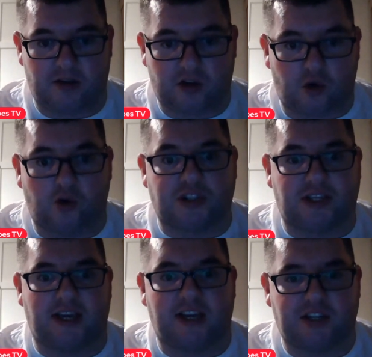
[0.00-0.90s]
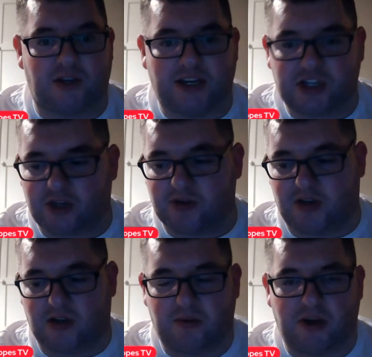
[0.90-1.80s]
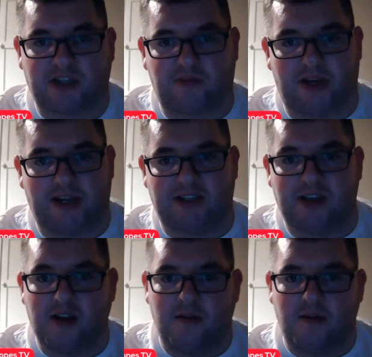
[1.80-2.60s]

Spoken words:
caused the initial issues in the purse splits